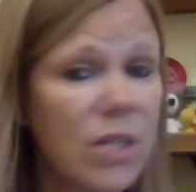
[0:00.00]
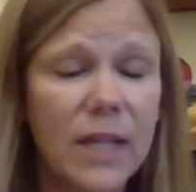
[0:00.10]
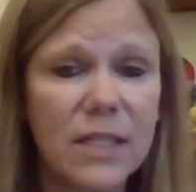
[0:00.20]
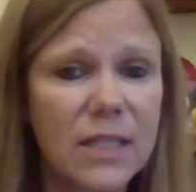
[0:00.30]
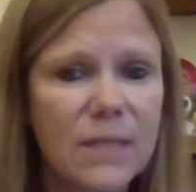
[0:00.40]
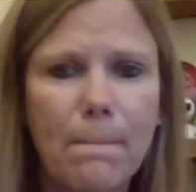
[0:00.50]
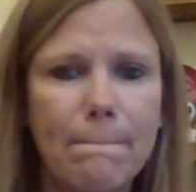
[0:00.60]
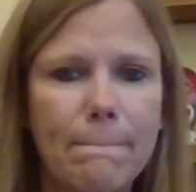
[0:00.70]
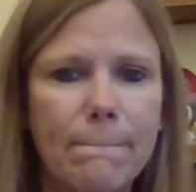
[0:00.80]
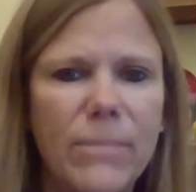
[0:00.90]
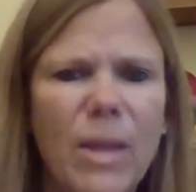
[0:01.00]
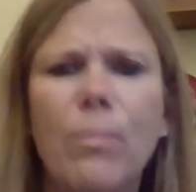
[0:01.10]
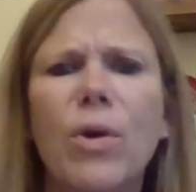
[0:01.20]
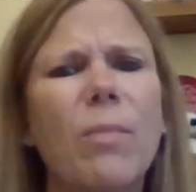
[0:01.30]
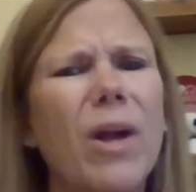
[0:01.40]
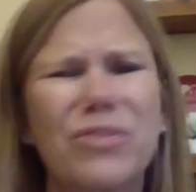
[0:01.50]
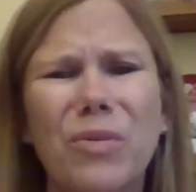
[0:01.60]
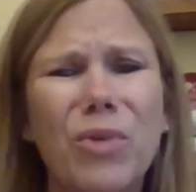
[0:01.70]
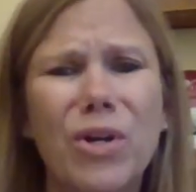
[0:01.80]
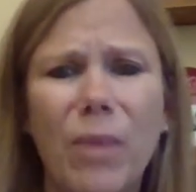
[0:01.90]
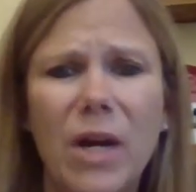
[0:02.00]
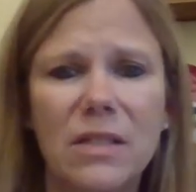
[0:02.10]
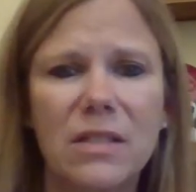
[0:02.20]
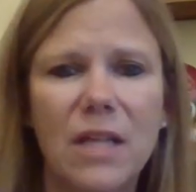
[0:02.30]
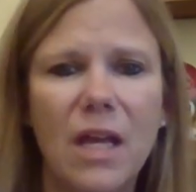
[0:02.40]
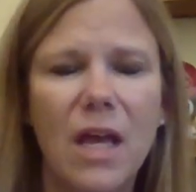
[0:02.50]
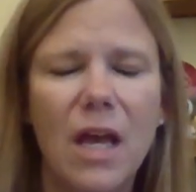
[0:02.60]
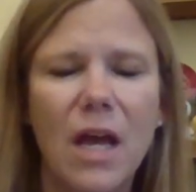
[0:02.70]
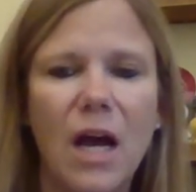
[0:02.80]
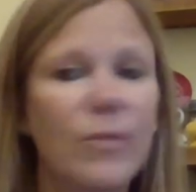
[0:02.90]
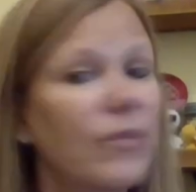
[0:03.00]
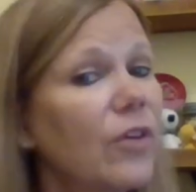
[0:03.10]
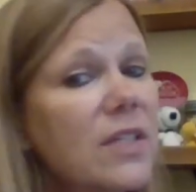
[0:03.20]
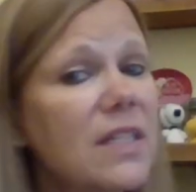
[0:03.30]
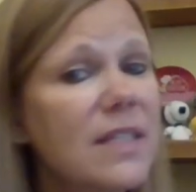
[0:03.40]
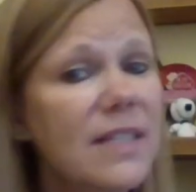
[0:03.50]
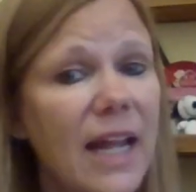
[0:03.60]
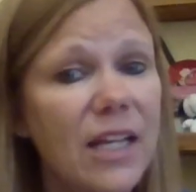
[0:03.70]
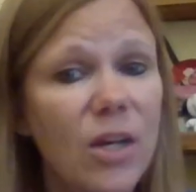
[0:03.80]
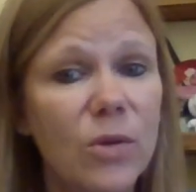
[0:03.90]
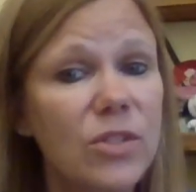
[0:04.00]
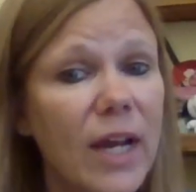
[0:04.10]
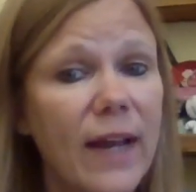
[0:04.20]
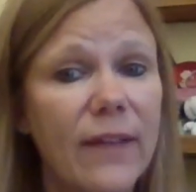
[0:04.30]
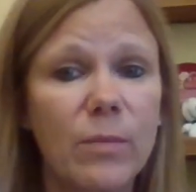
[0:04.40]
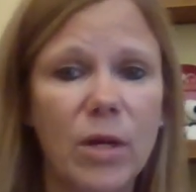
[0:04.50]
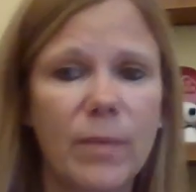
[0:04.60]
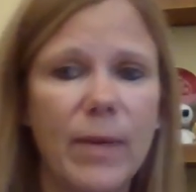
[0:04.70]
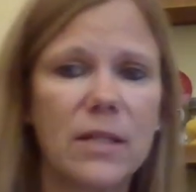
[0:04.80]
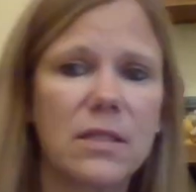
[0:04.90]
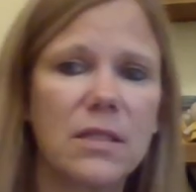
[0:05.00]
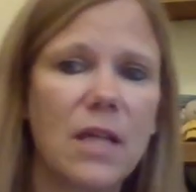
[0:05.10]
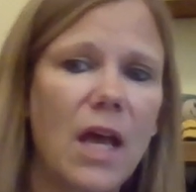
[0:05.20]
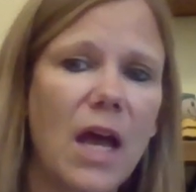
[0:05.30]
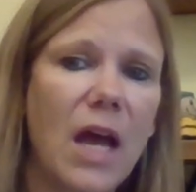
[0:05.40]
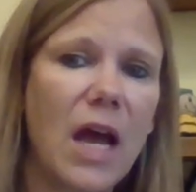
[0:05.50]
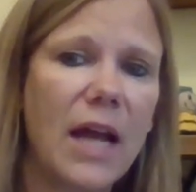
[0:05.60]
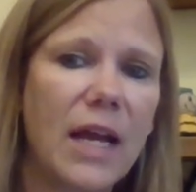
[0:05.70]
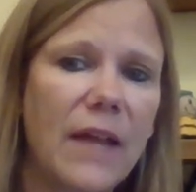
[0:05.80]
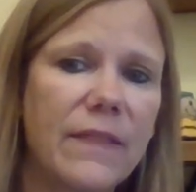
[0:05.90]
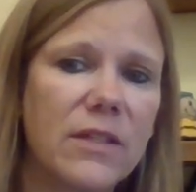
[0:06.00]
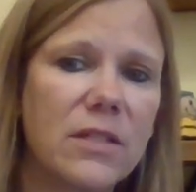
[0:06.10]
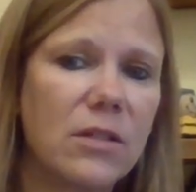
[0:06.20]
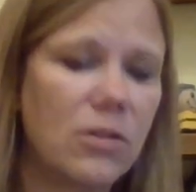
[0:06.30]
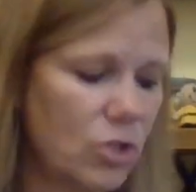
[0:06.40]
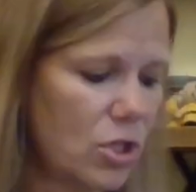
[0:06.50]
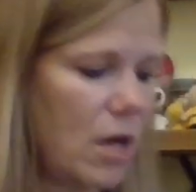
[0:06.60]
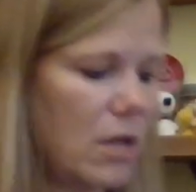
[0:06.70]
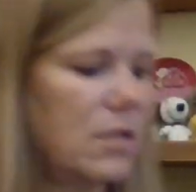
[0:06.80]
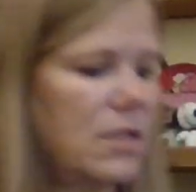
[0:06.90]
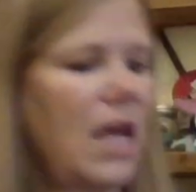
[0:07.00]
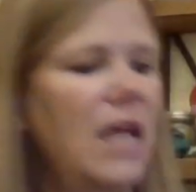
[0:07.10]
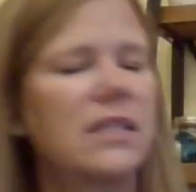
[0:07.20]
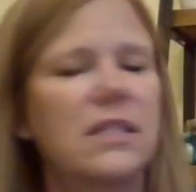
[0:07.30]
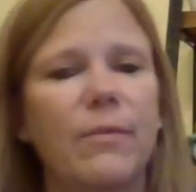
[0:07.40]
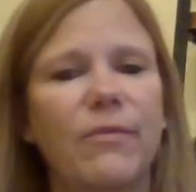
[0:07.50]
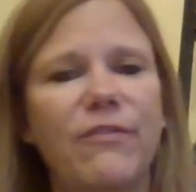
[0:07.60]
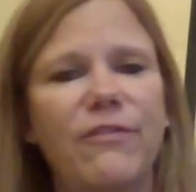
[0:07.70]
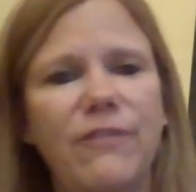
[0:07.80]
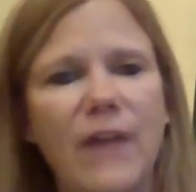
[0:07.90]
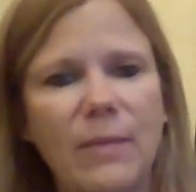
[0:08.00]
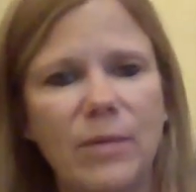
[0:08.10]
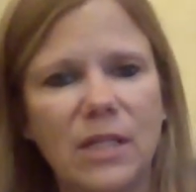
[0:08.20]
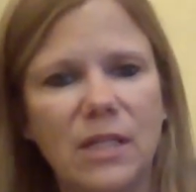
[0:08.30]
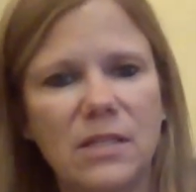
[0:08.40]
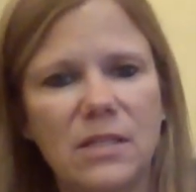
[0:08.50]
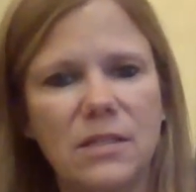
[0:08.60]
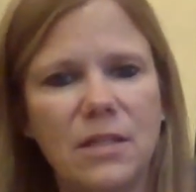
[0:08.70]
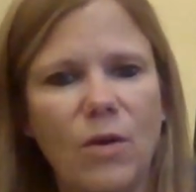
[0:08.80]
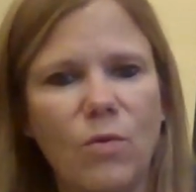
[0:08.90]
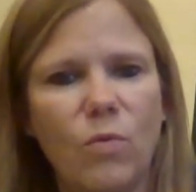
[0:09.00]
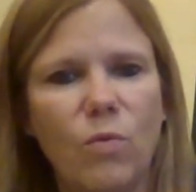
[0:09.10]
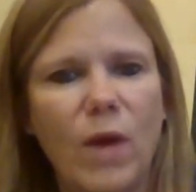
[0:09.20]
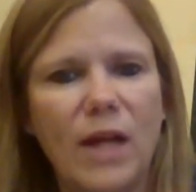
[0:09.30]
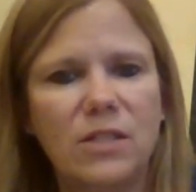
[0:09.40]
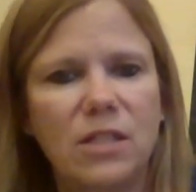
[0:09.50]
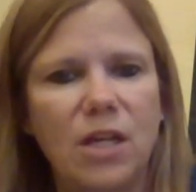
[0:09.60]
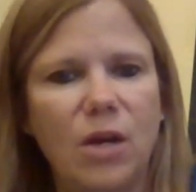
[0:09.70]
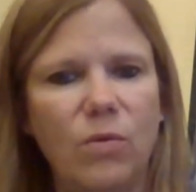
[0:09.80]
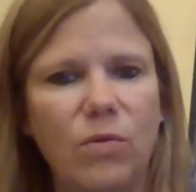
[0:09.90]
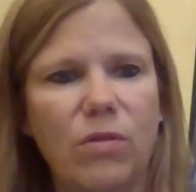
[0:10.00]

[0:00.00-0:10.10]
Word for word: I, the Book Barn, the Book Bus. Um, if you're in Cincinnati, go check out the Book Bus. I got this little chart and some fabulous Roxyco